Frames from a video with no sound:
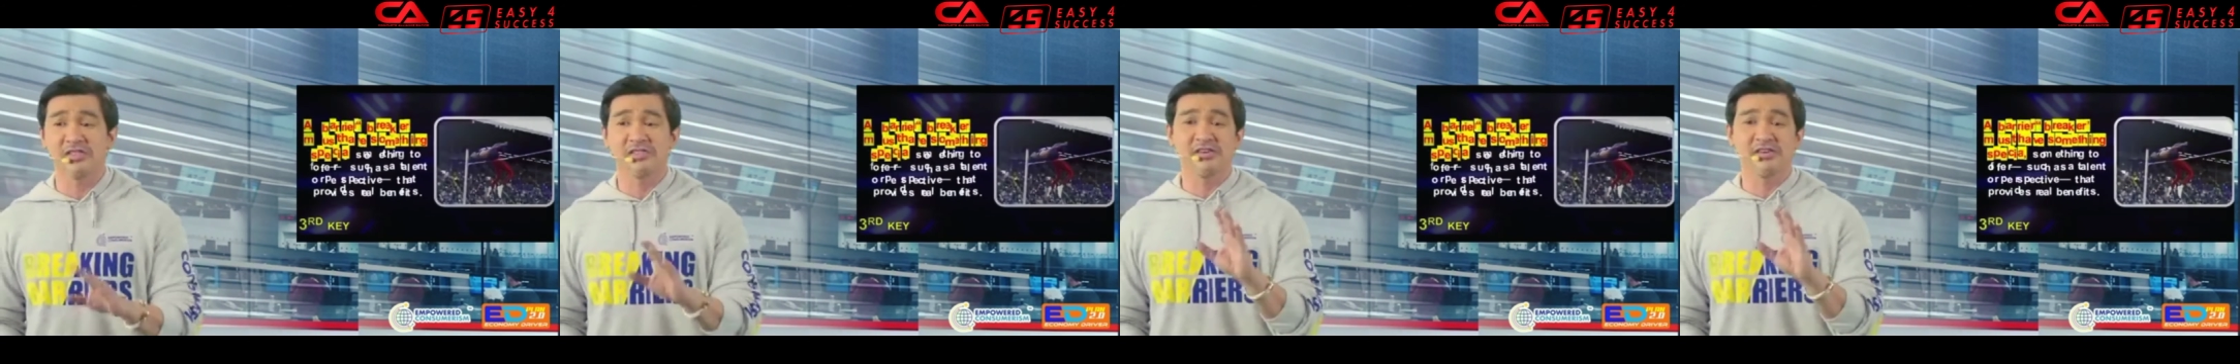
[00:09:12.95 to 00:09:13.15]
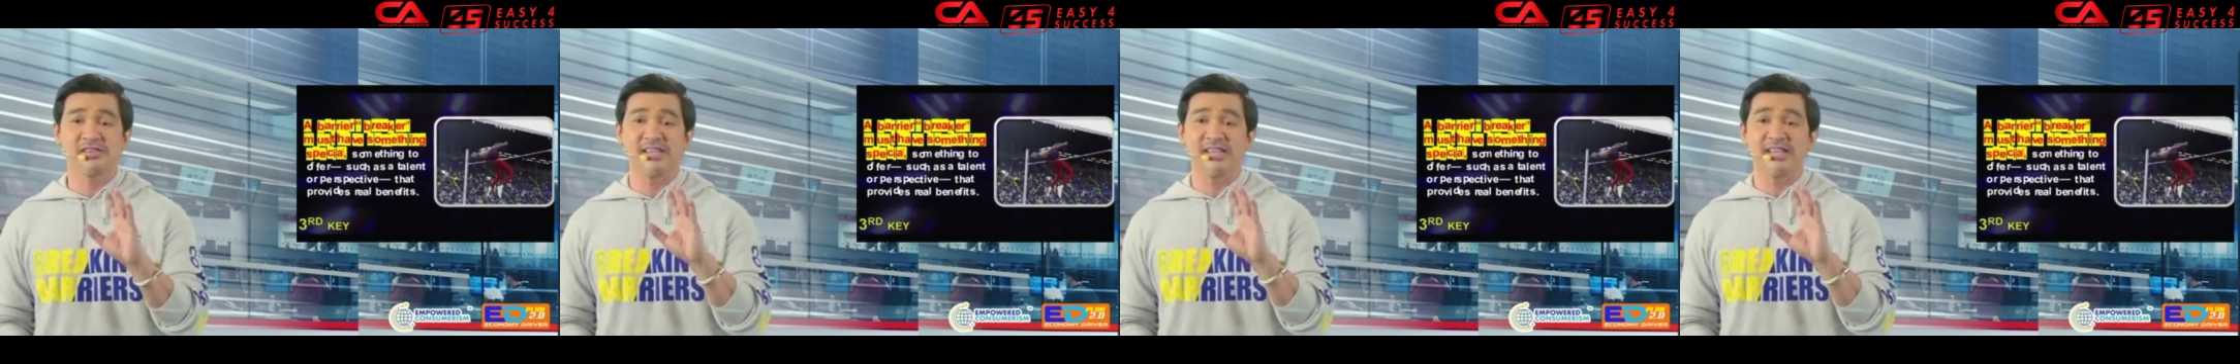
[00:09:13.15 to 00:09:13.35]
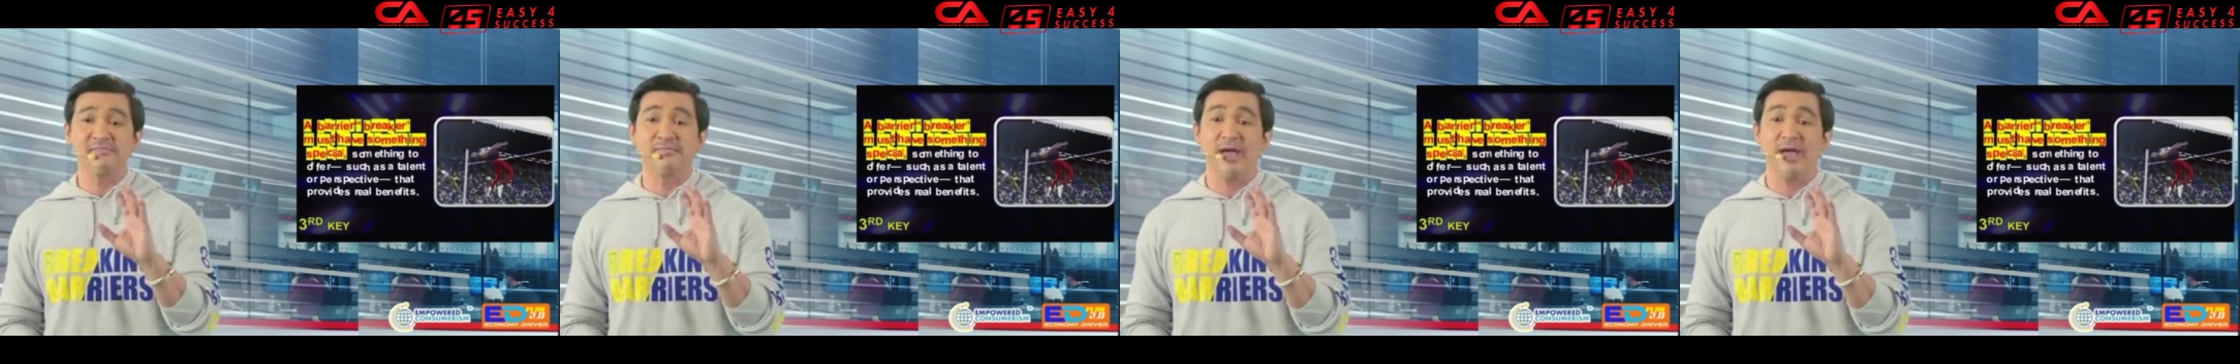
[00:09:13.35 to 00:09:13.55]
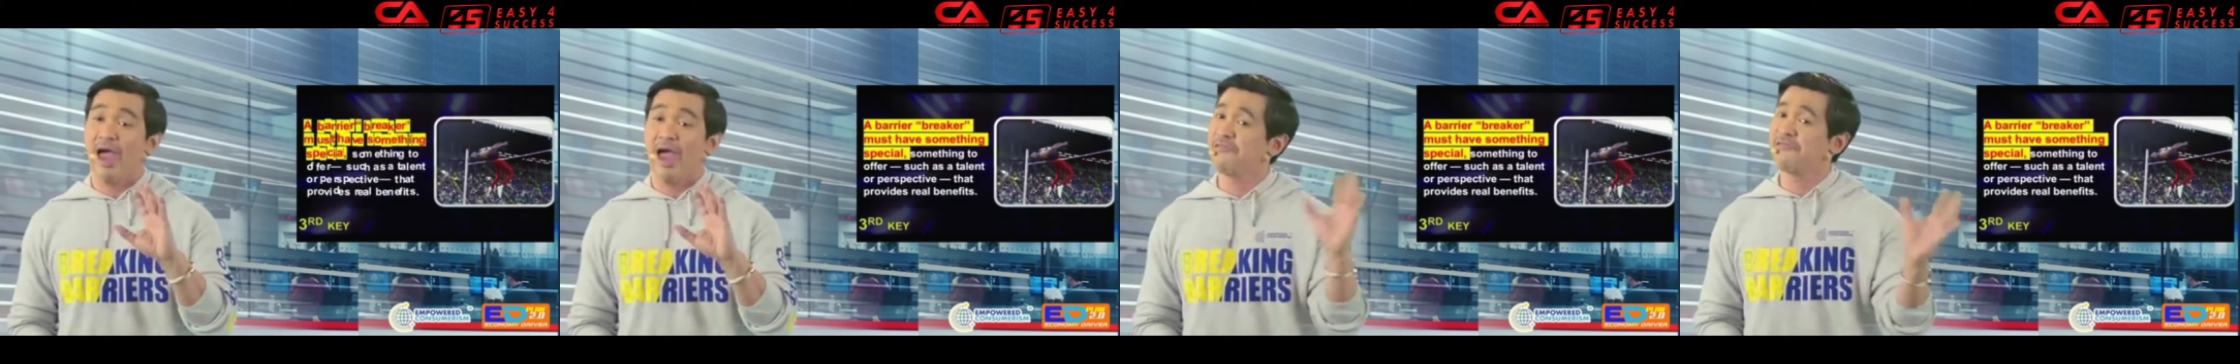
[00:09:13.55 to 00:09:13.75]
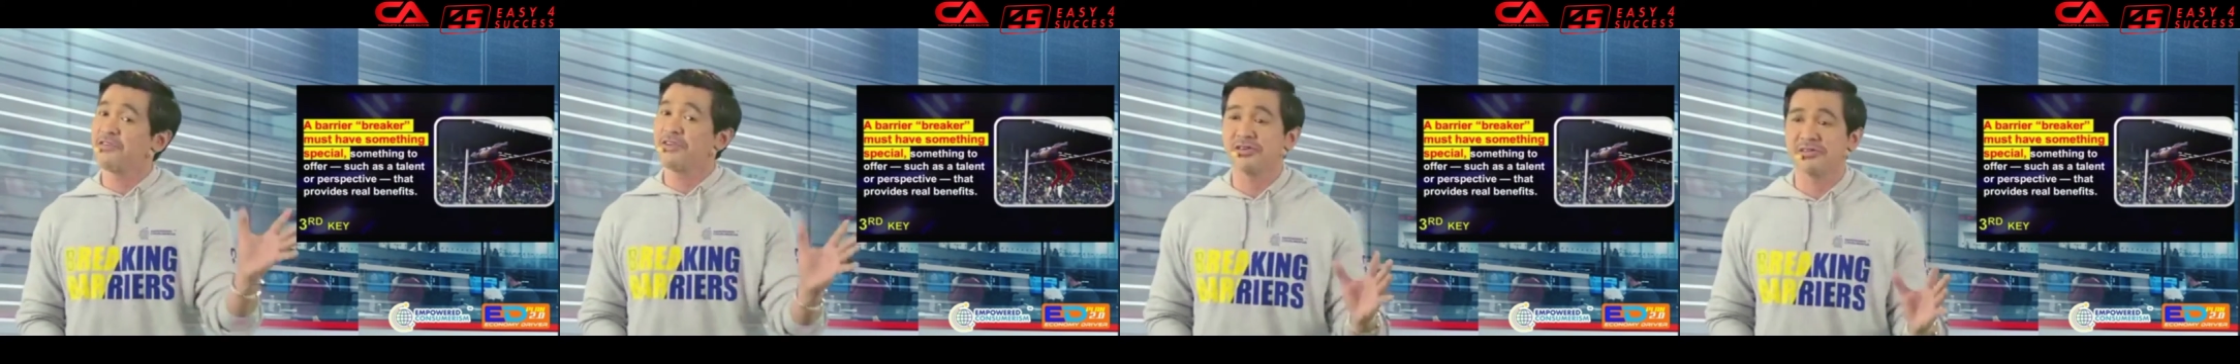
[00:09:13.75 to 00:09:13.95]
other than
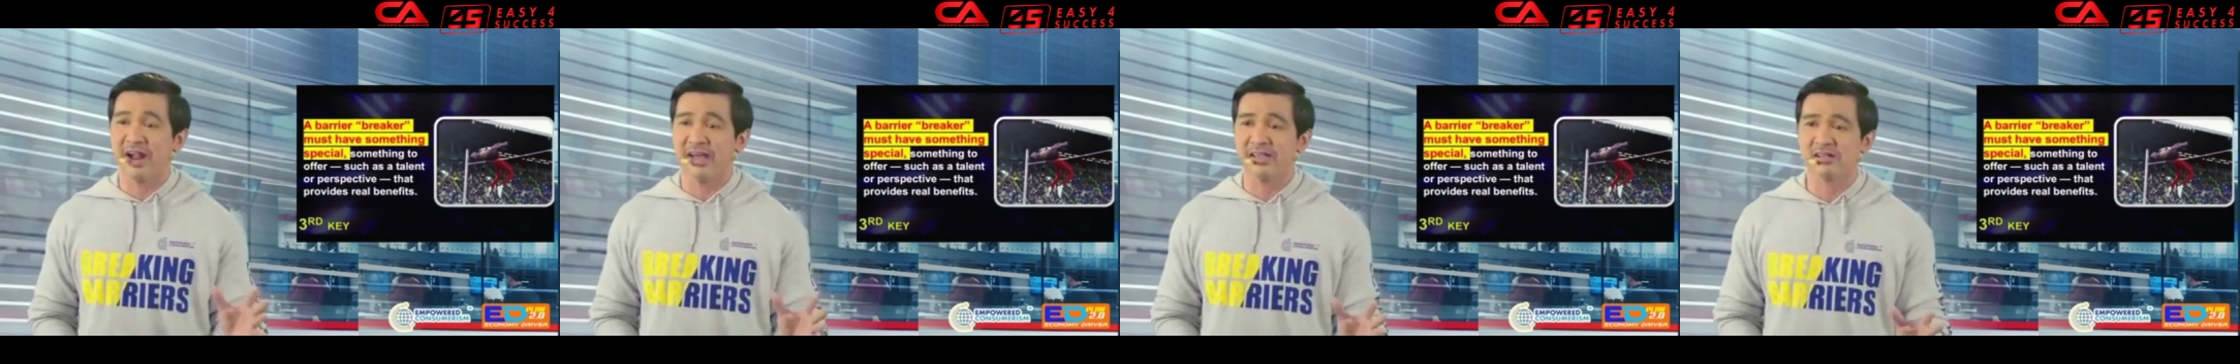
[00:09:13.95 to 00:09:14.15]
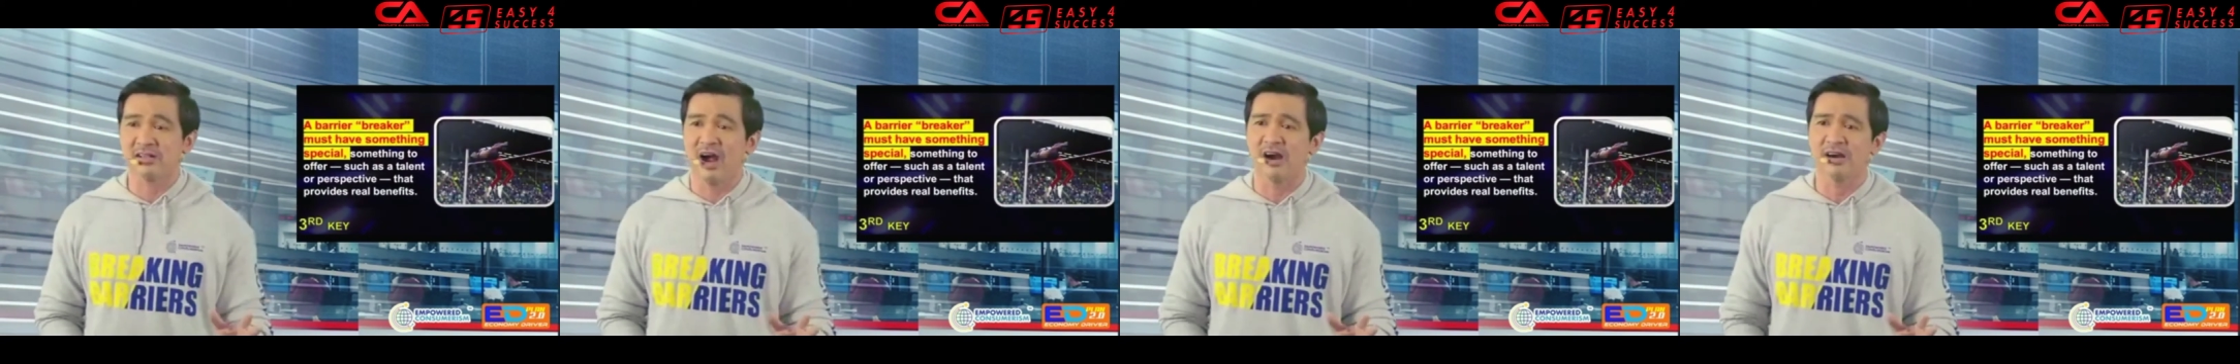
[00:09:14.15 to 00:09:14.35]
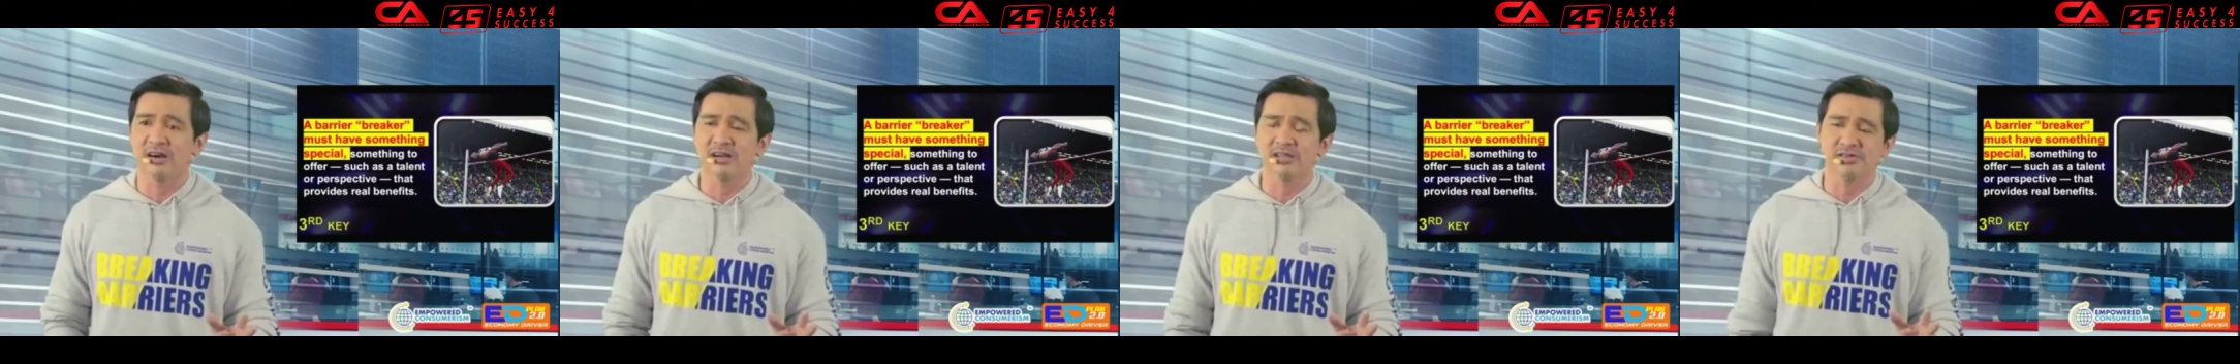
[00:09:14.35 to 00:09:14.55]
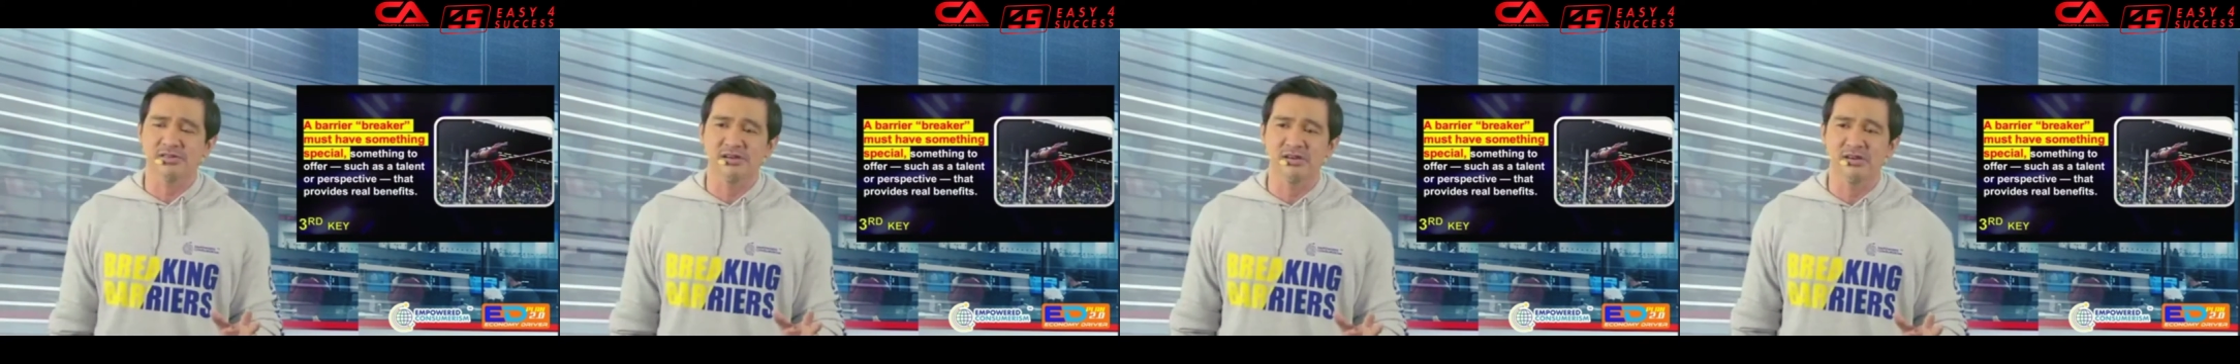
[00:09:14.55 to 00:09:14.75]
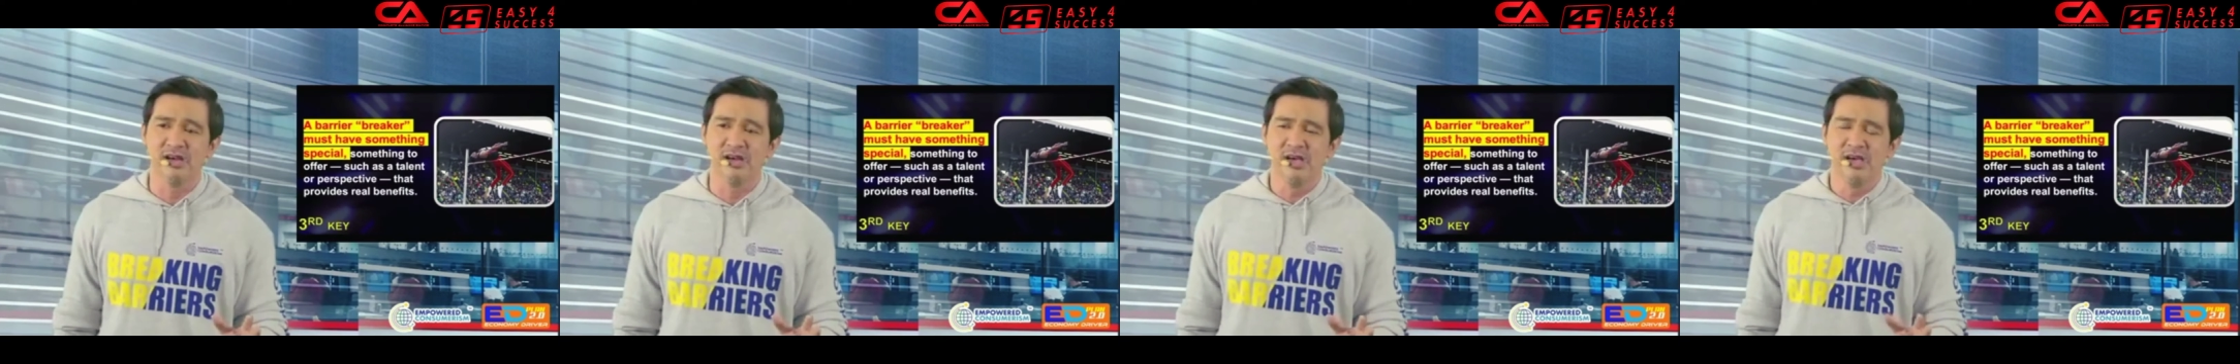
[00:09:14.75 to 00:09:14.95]
having the right
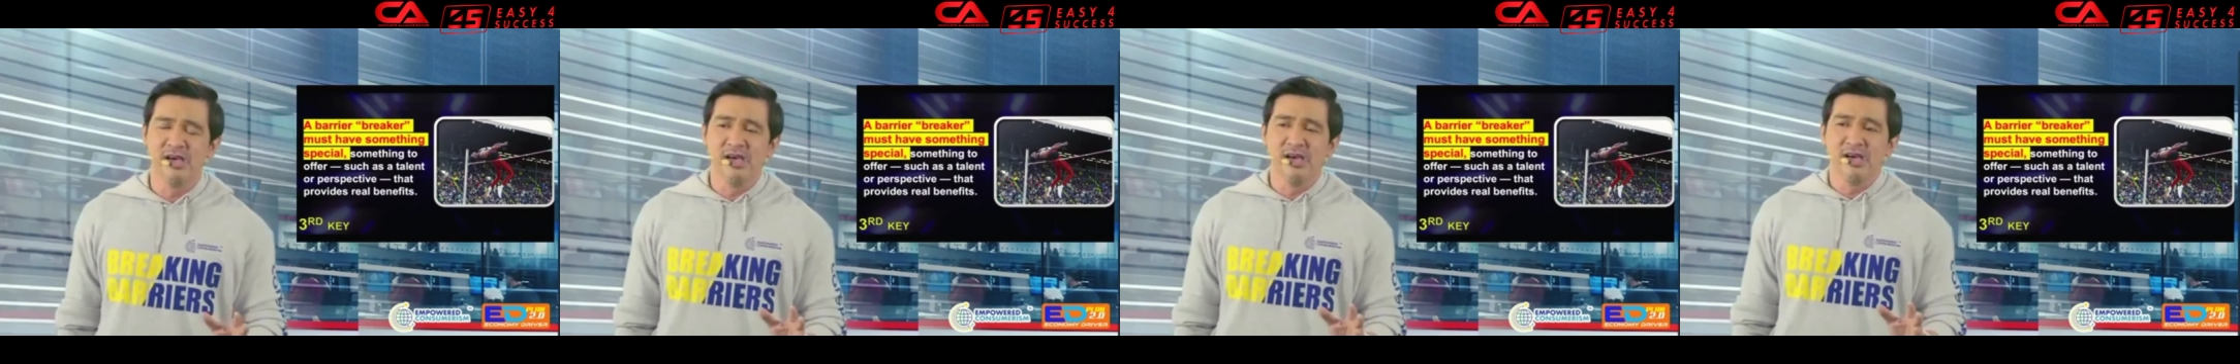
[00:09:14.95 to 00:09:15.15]
character,